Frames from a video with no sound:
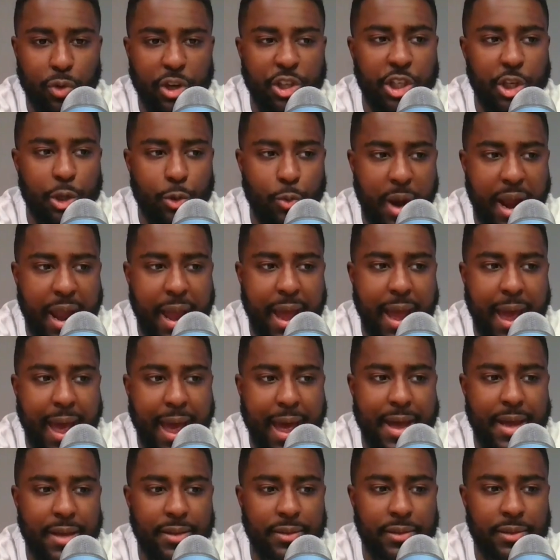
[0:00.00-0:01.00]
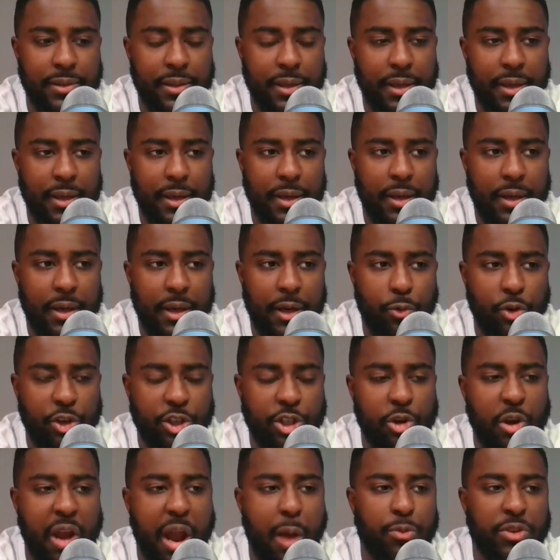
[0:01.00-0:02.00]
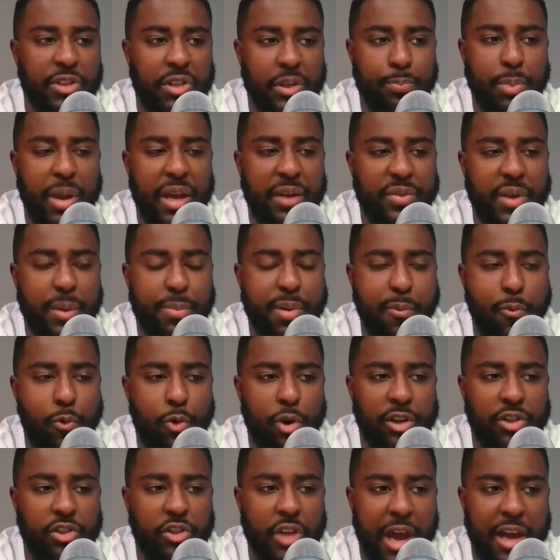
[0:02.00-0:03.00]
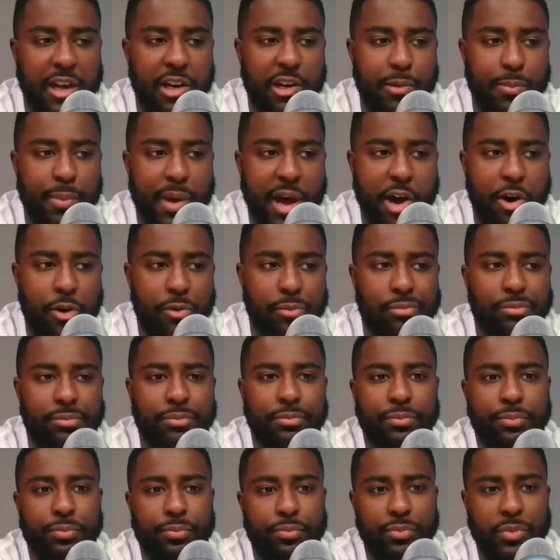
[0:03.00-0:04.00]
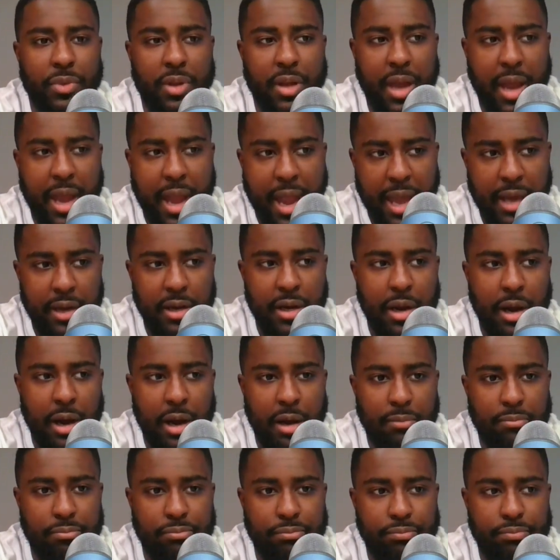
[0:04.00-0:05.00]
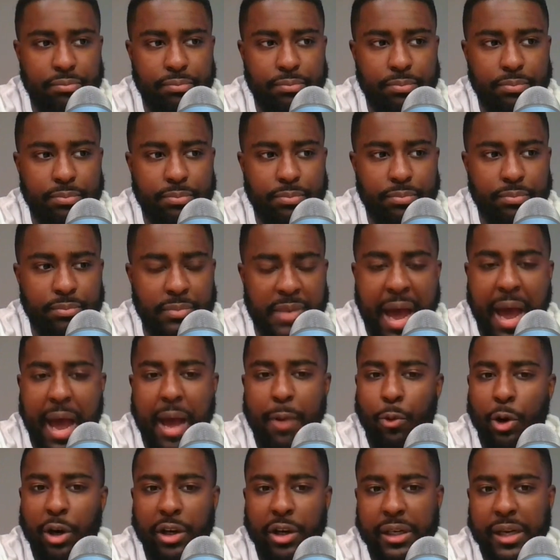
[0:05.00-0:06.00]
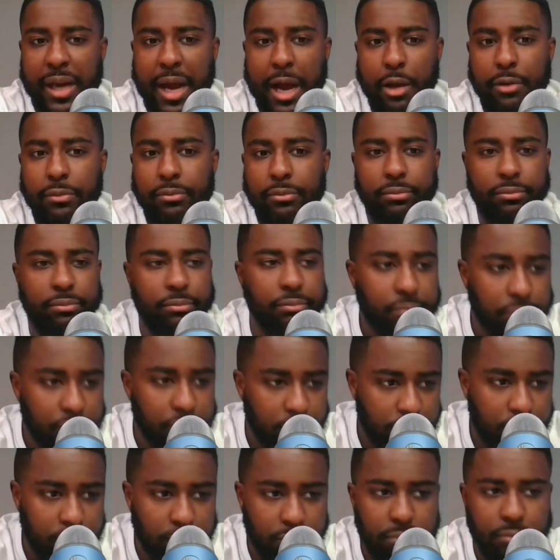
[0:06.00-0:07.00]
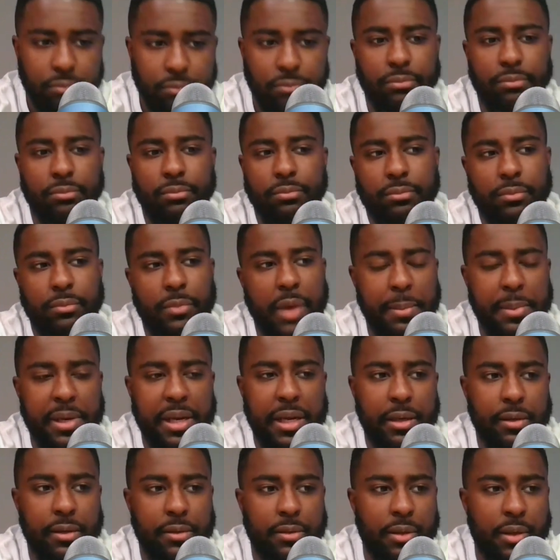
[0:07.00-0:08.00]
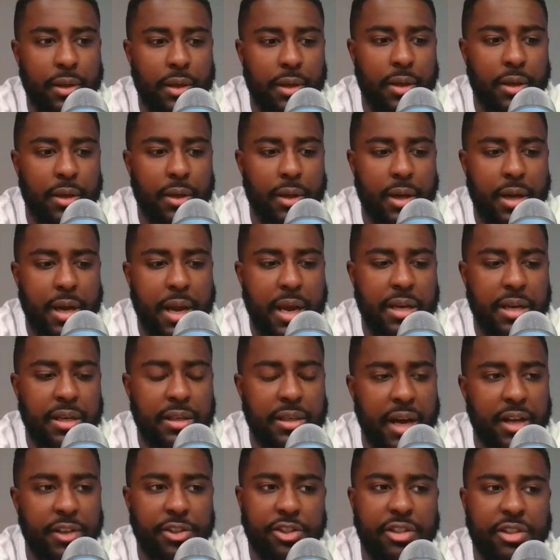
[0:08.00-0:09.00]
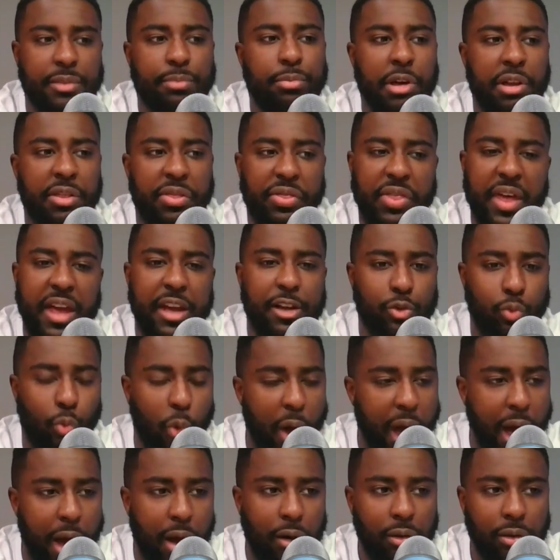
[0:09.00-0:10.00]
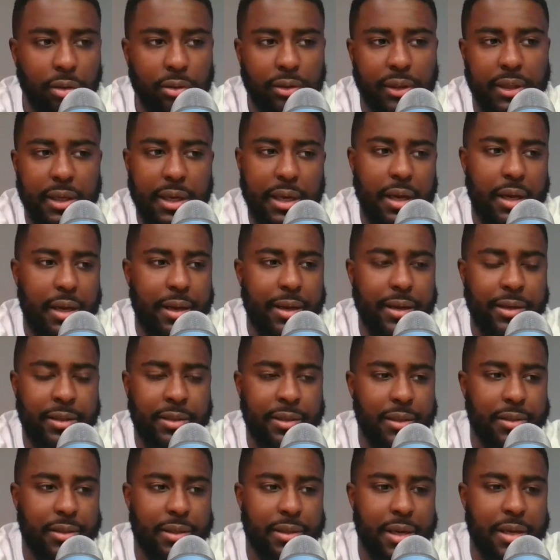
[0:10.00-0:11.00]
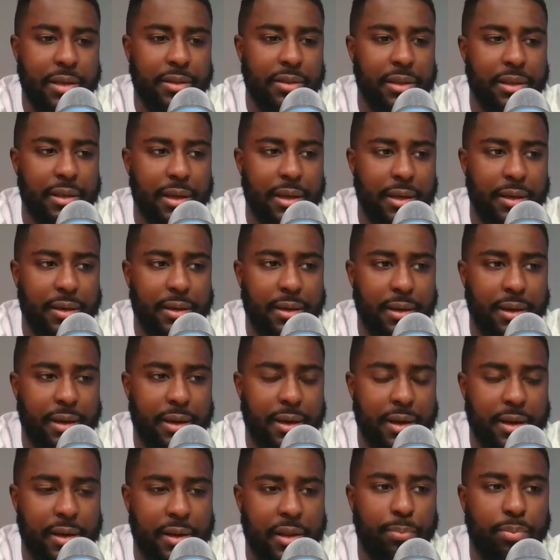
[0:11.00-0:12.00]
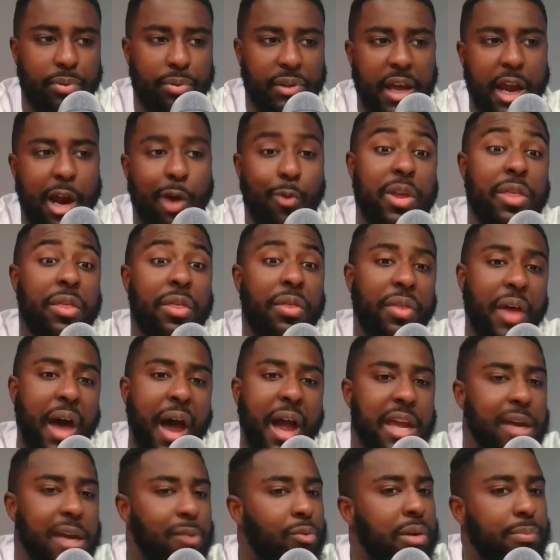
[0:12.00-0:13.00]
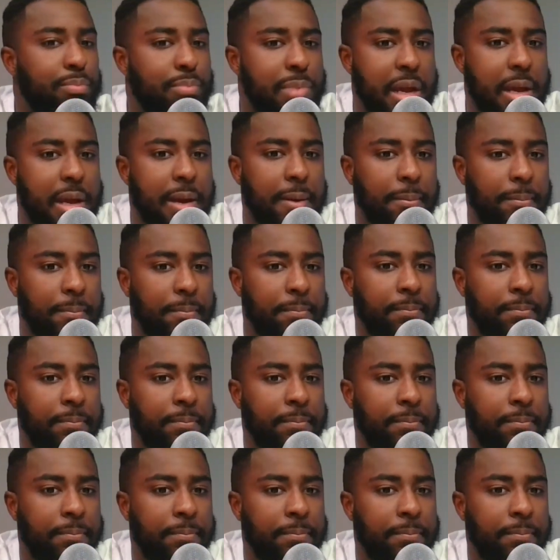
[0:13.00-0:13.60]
Richie Grant was a pick that people were excited about, ended up not working out. I mean, he does some good things well. He just isn't the player we thought he would be.